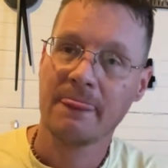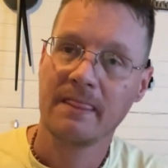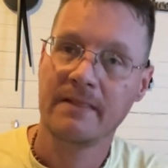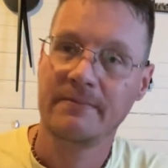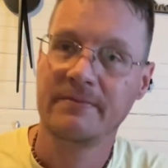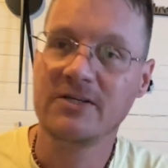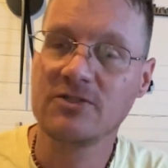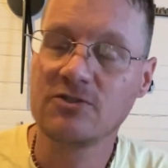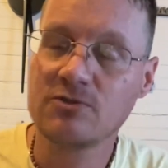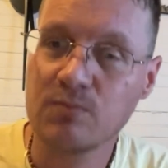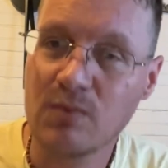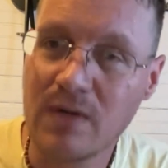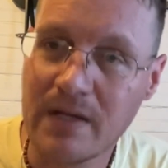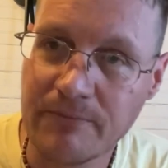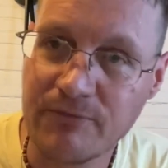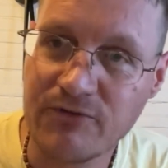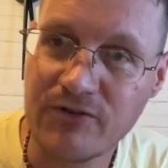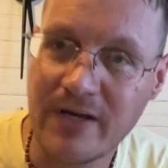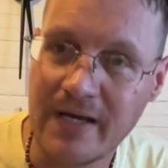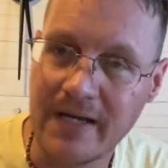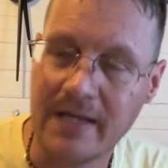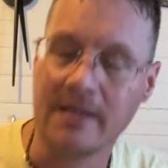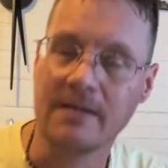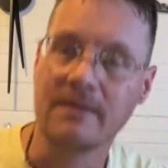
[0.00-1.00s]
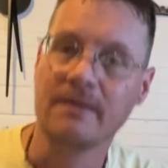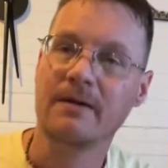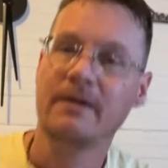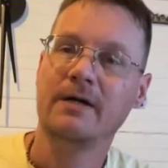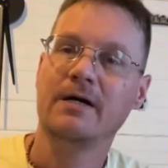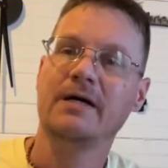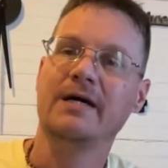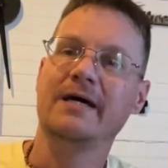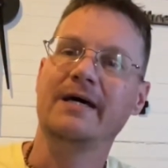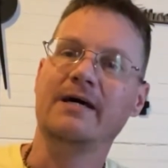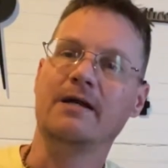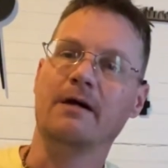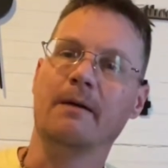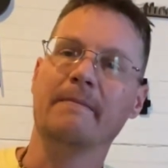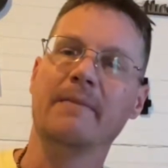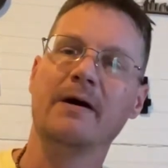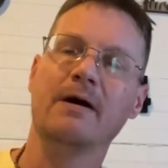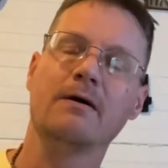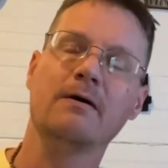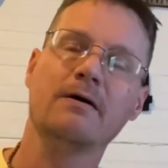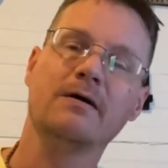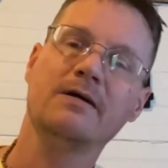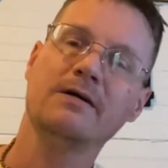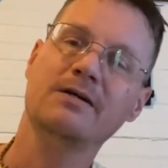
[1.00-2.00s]
This is what I'm saying. In
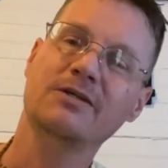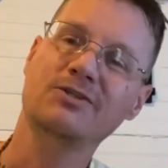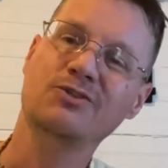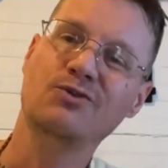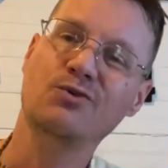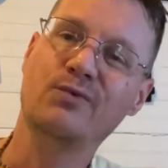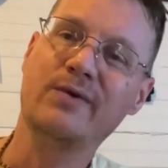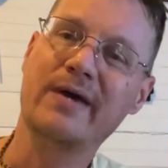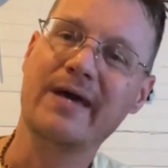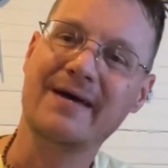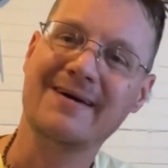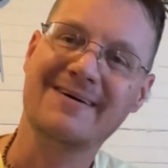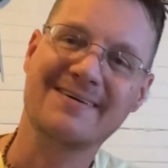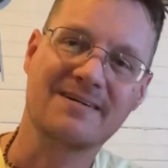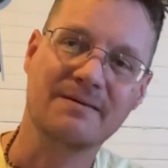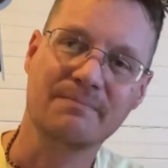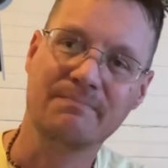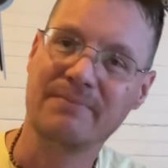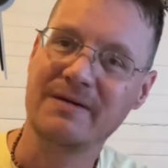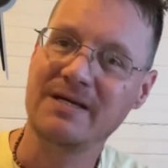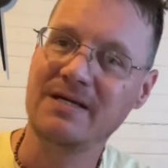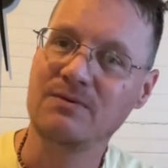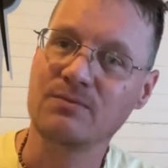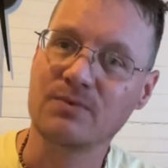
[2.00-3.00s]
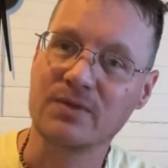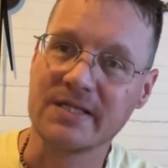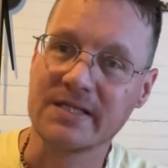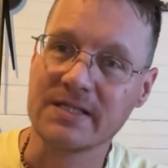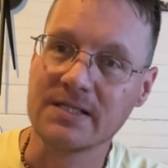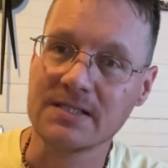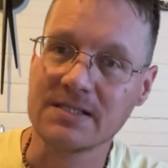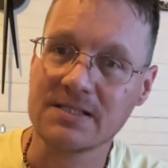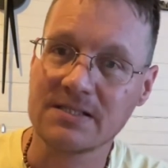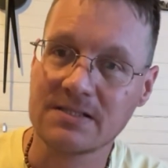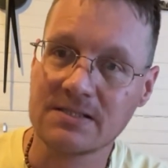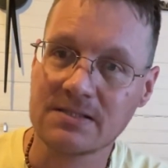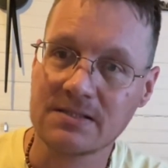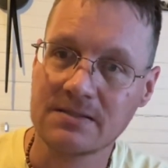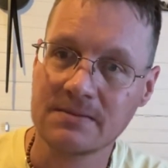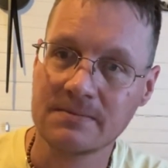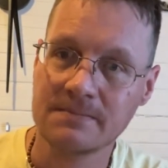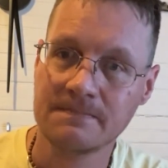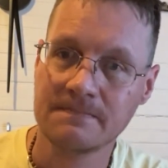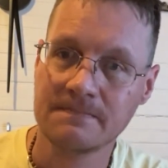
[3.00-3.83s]
America, you can't compete with this.